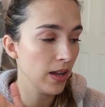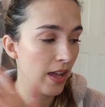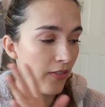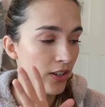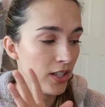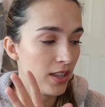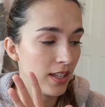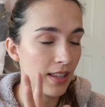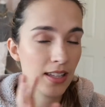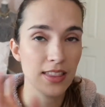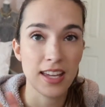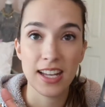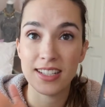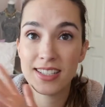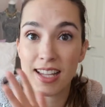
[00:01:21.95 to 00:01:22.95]
everything like
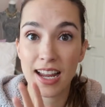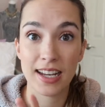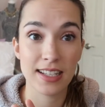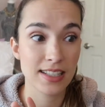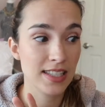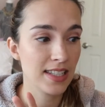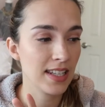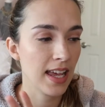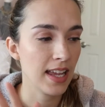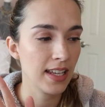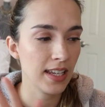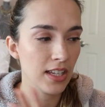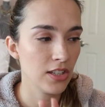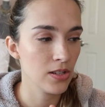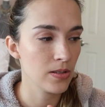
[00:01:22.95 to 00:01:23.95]
that to kind of
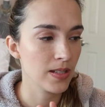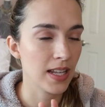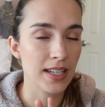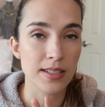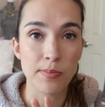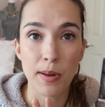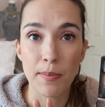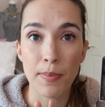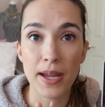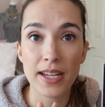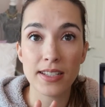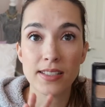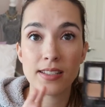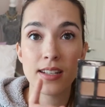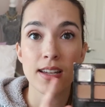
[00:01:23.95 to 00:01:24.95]
set and use that as my
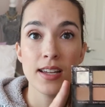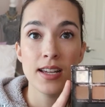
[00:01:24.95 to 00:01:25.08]
base.